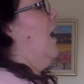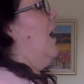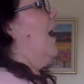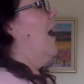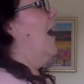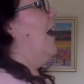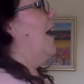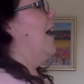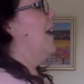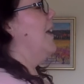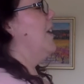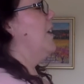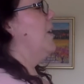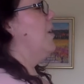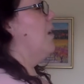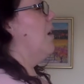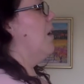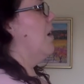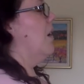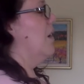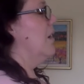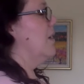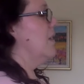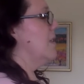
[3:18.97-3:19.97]
And you
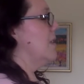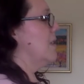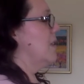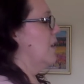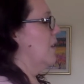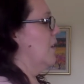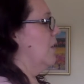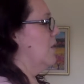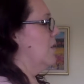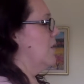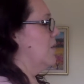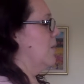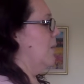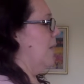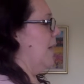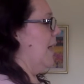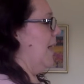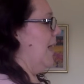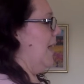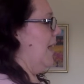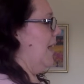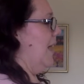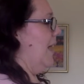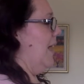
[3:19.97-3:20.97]
ask your
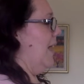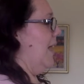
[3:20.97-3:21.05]
sway,